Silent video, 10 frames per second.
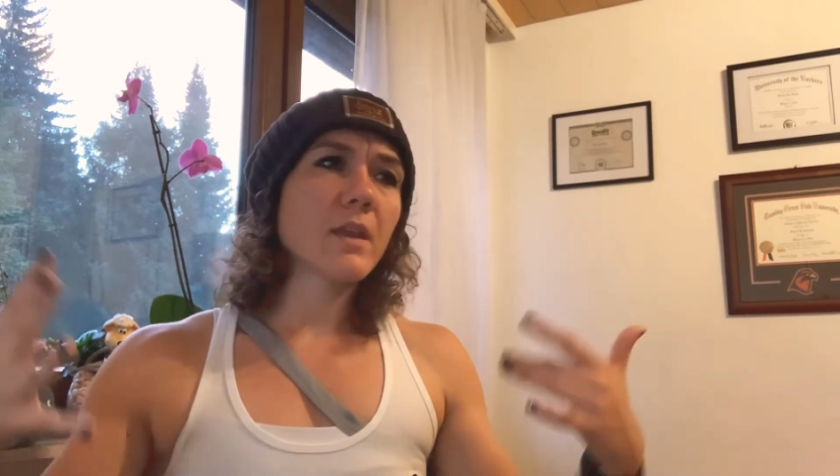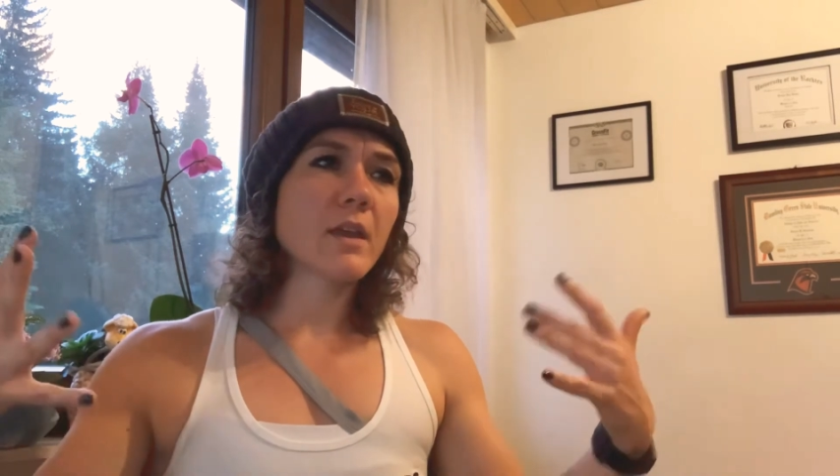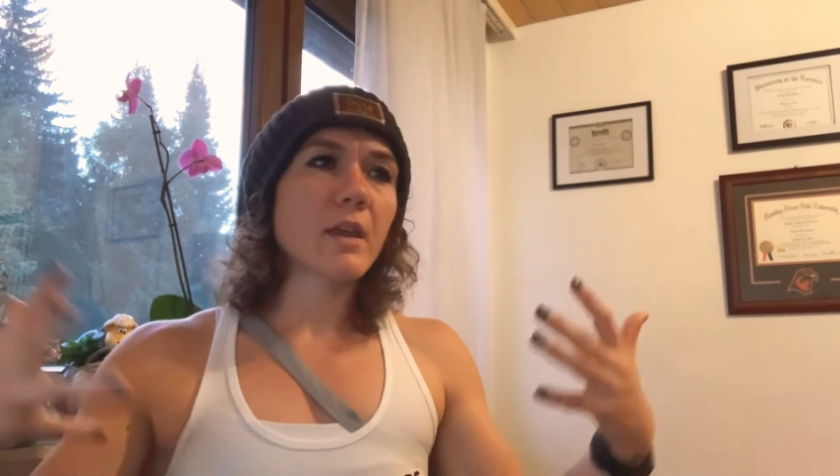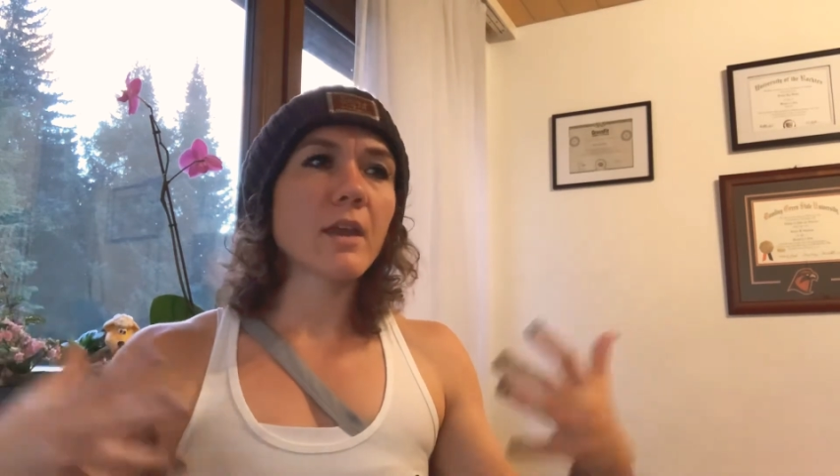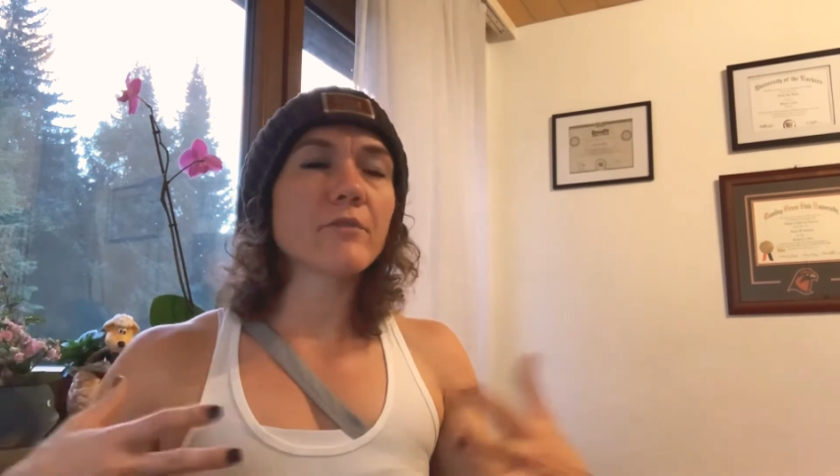
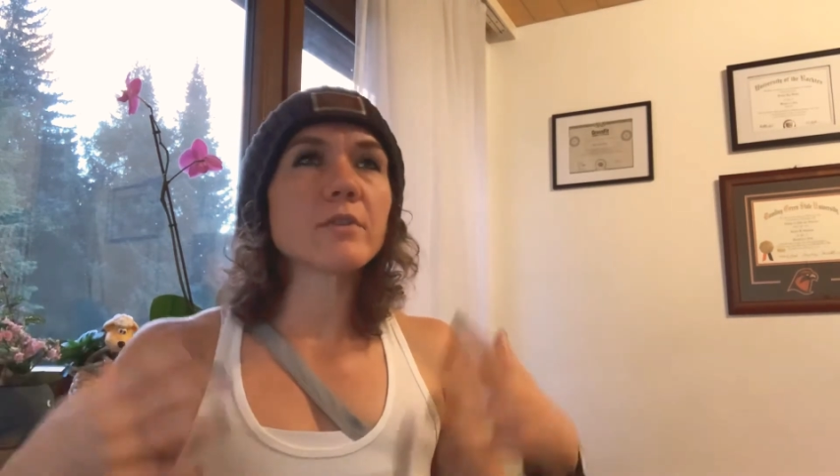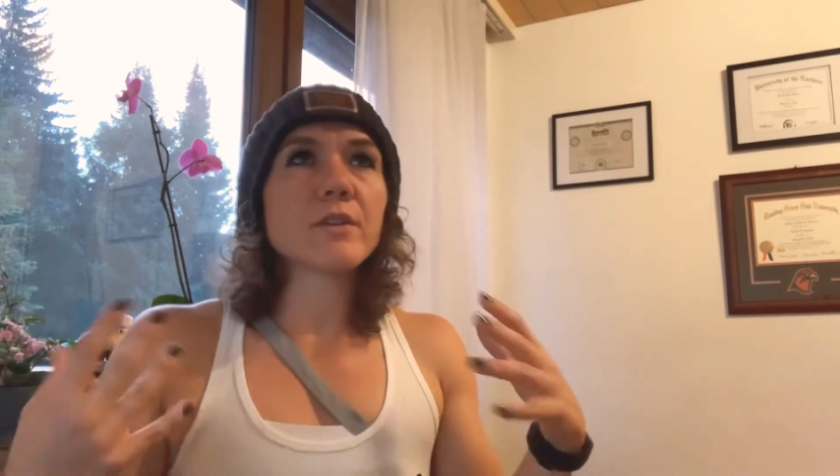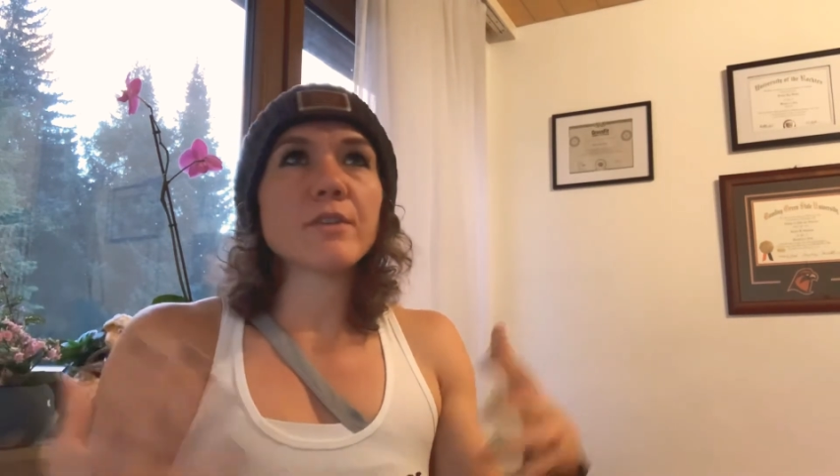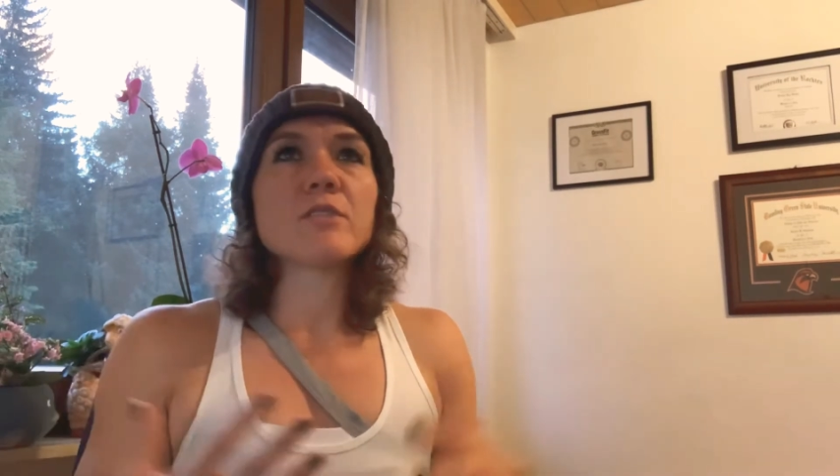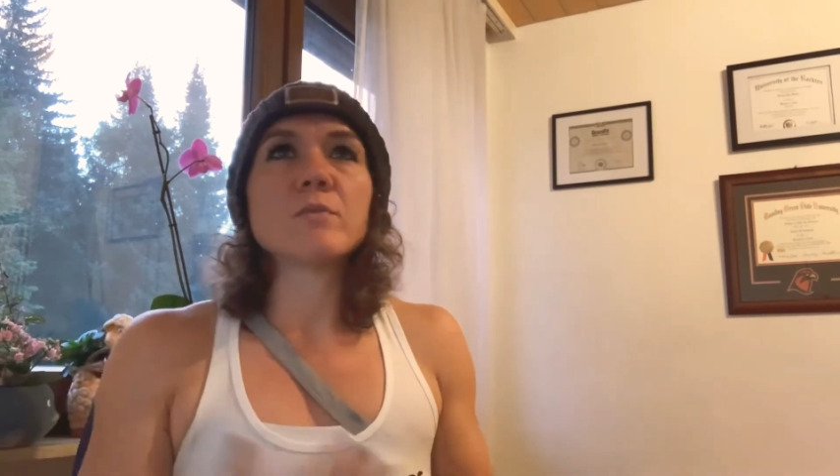
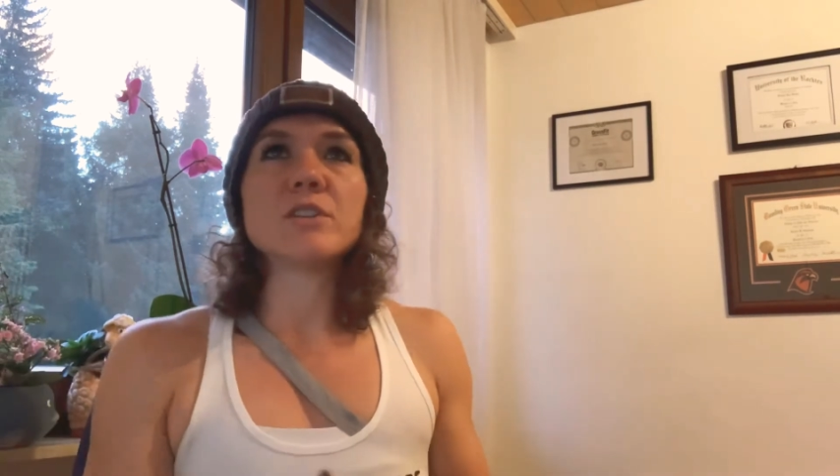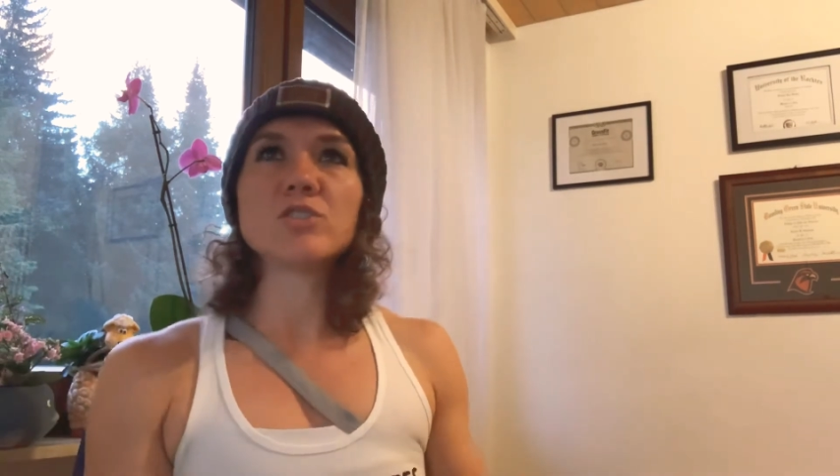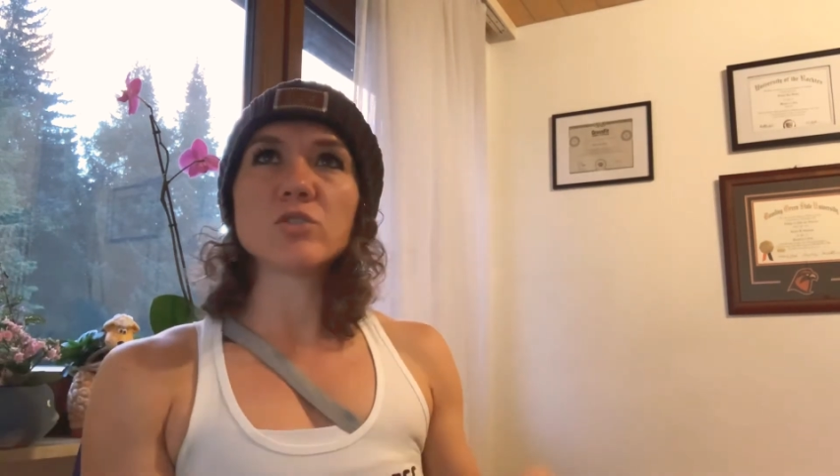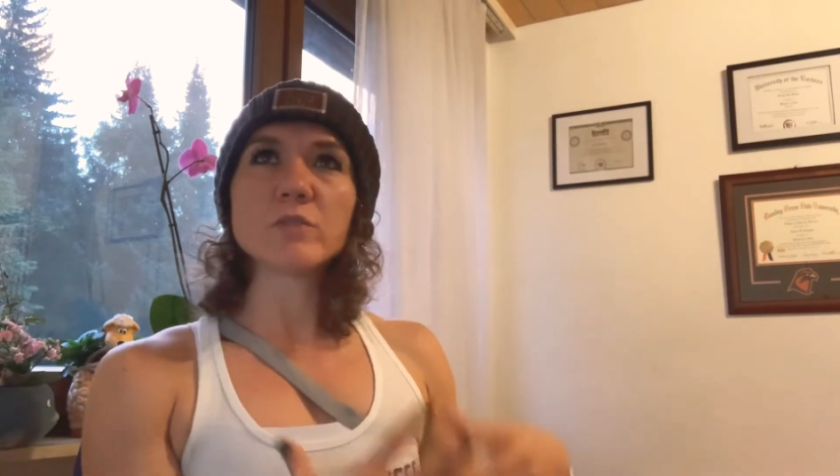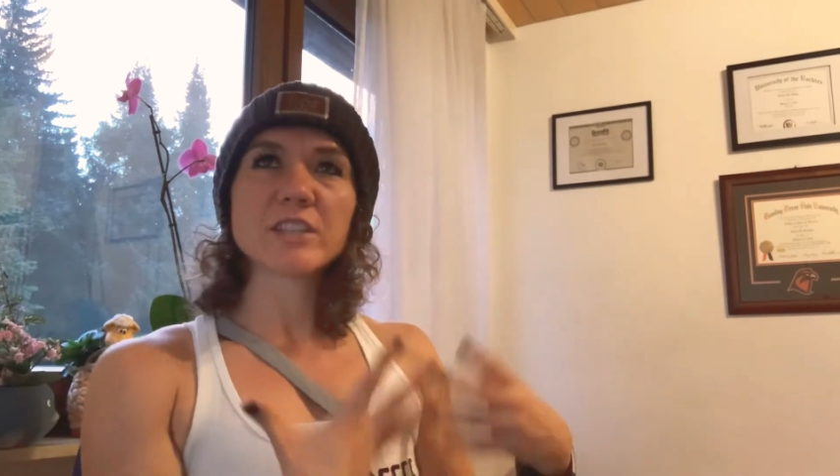everything we
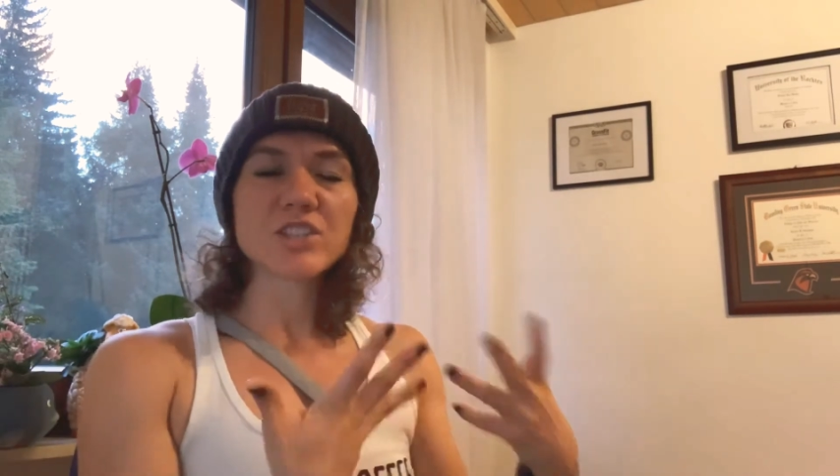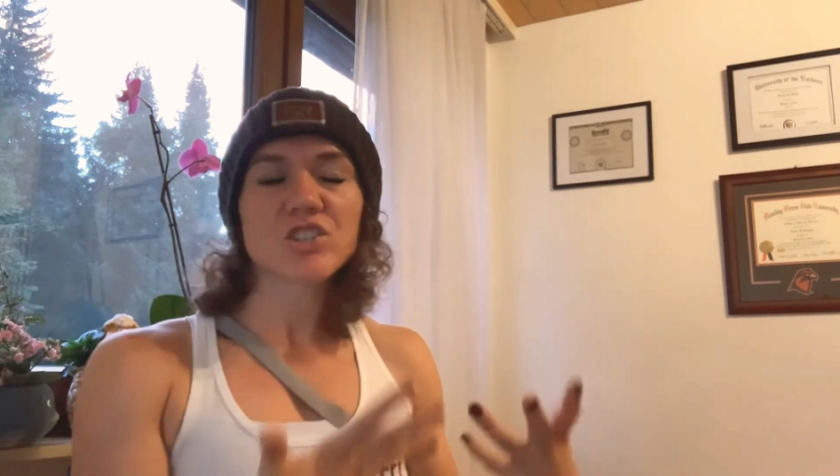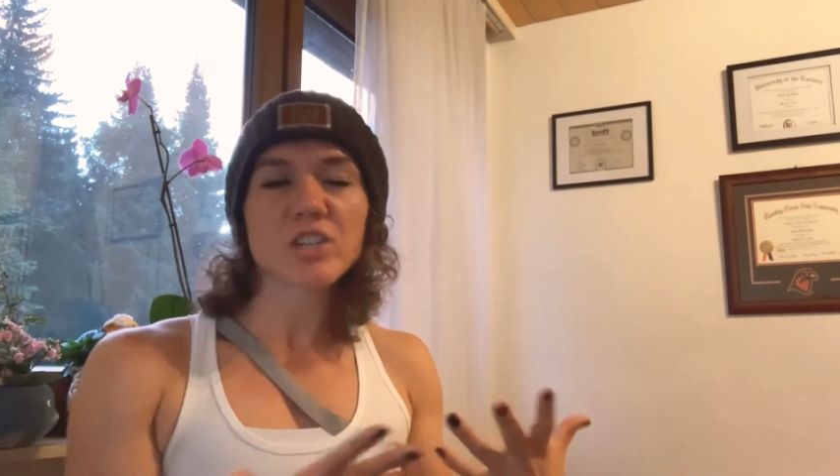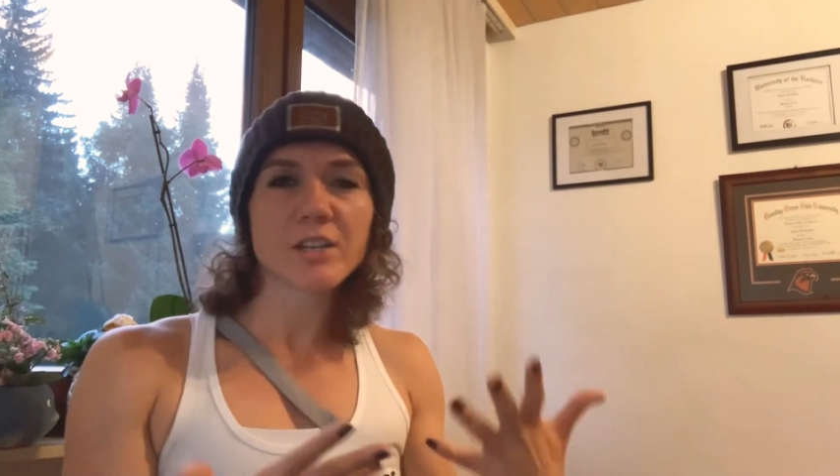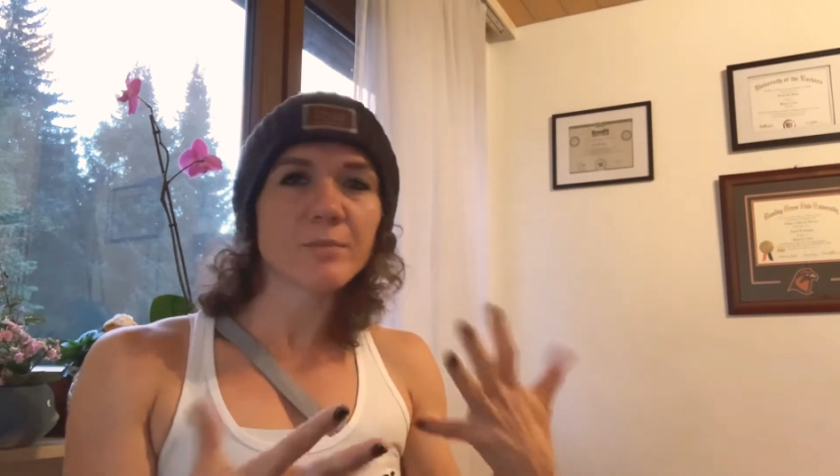do in the
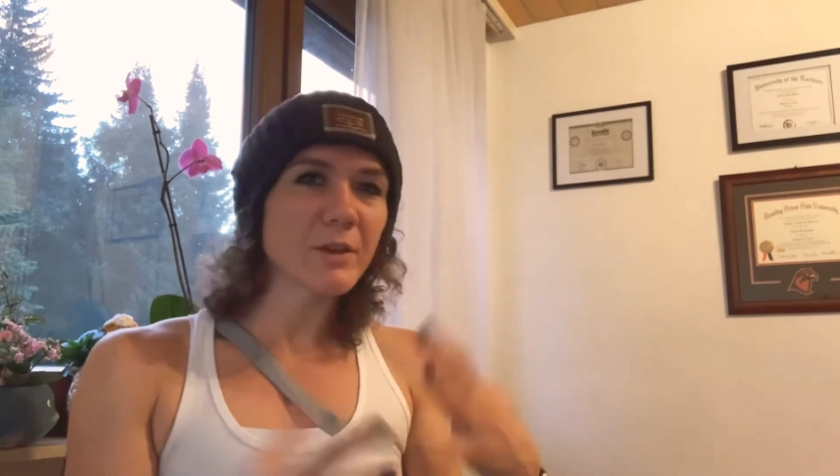gym,